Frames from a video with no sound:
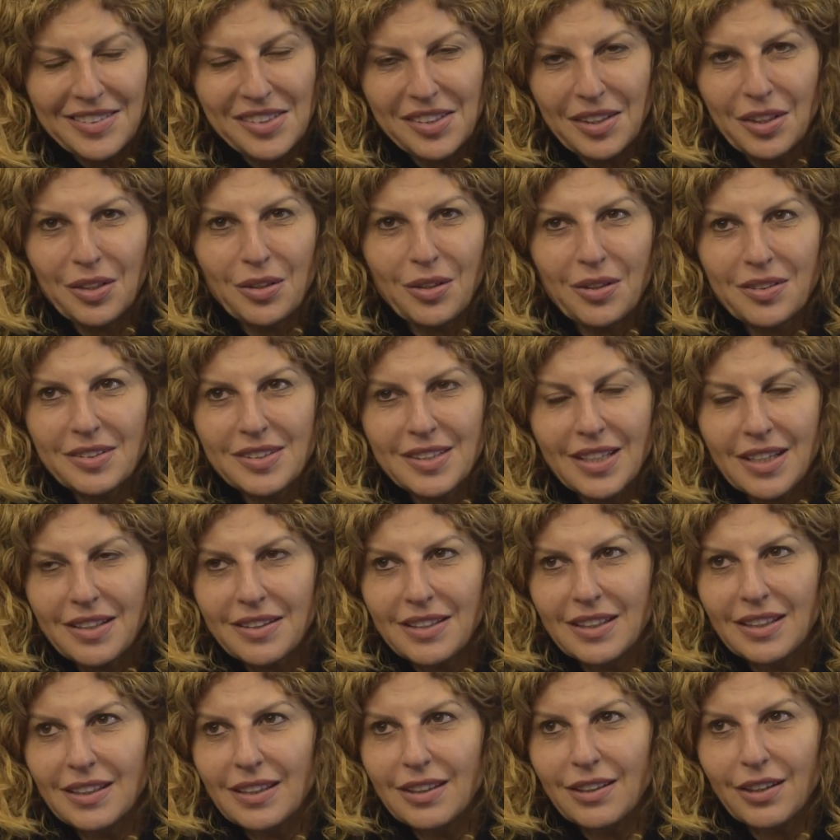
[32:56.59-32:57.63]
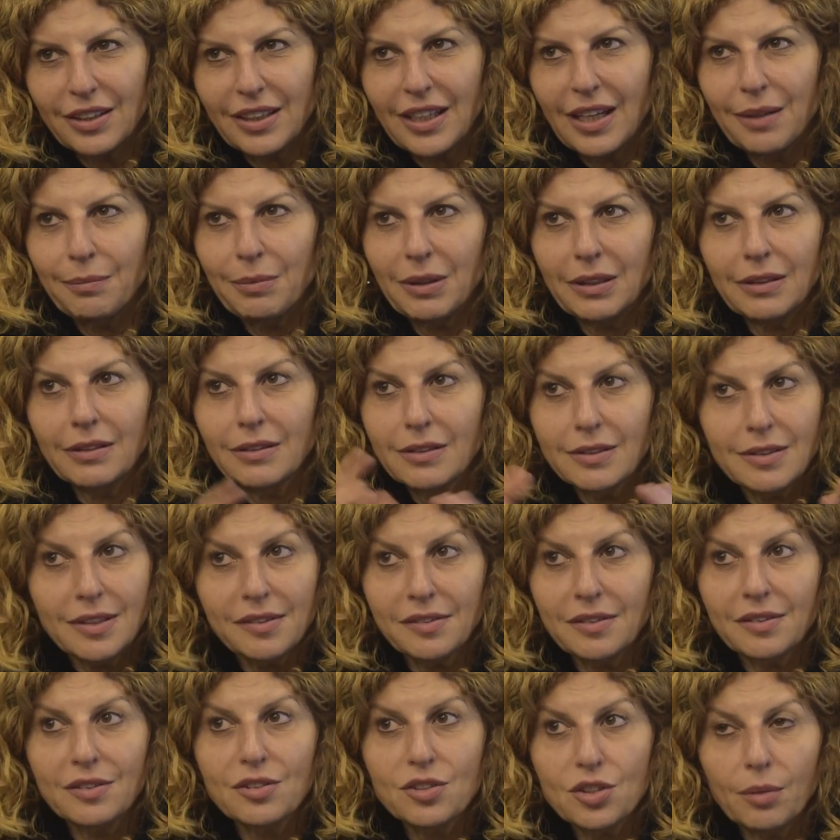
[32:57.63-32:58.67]
So I started thinking, okay, but it
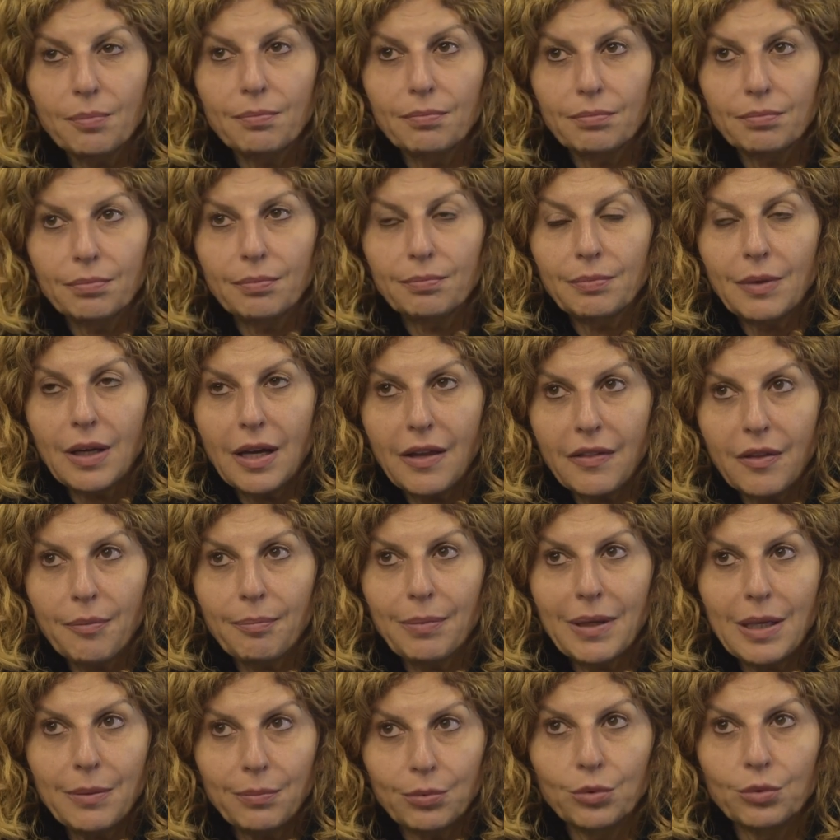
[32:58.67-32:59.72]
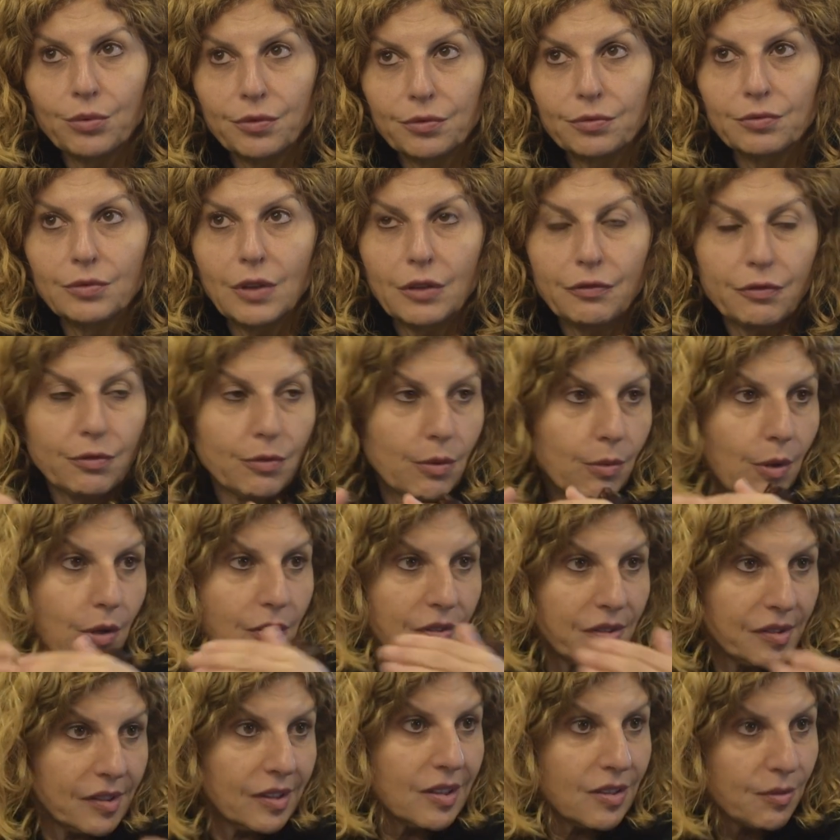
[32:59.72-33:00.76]
doesn't stop other people from
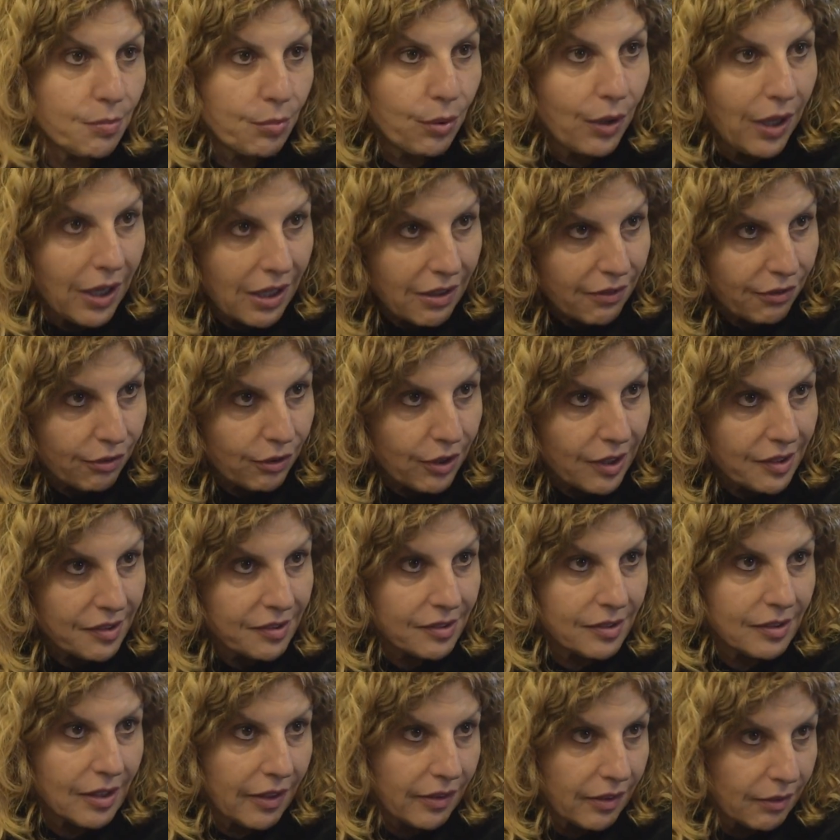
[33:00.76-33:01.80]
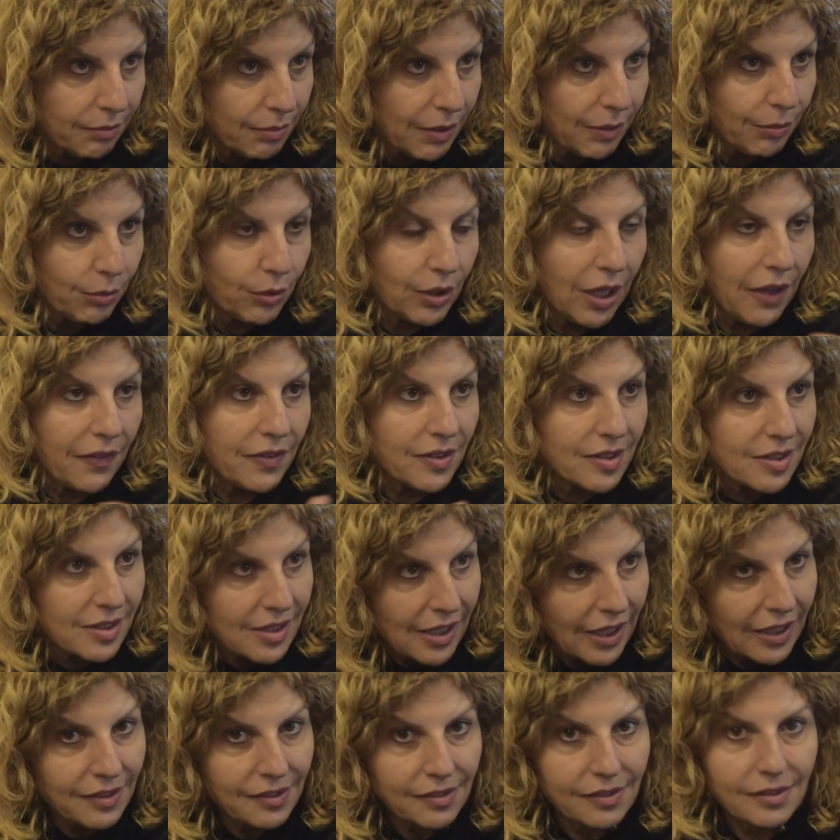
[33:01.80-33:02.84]
overseas praying for us, other people in other
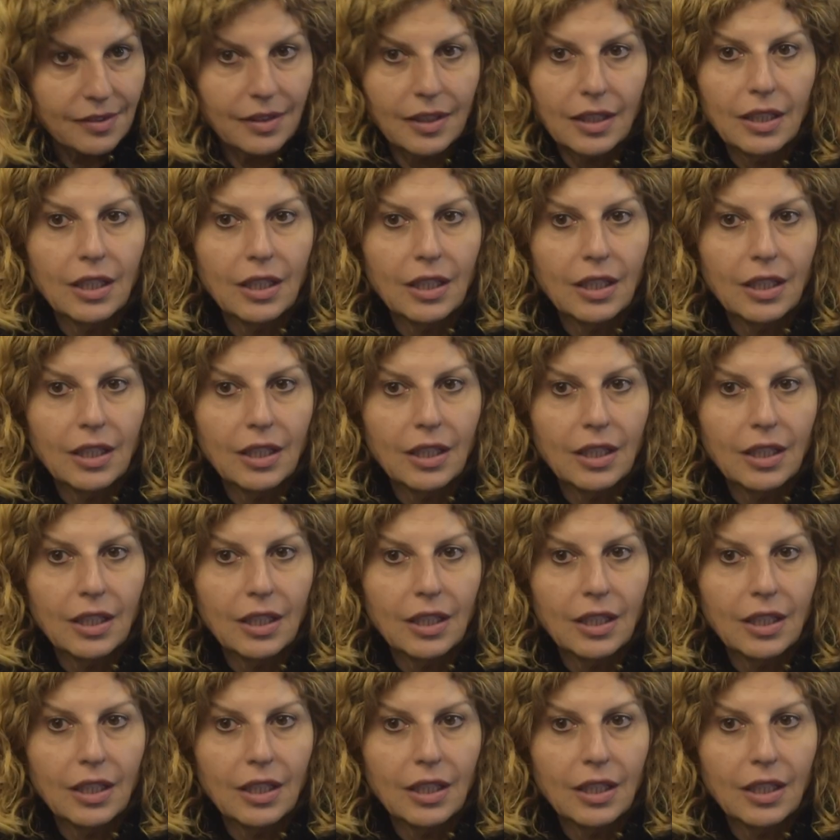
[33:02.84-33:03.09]
states.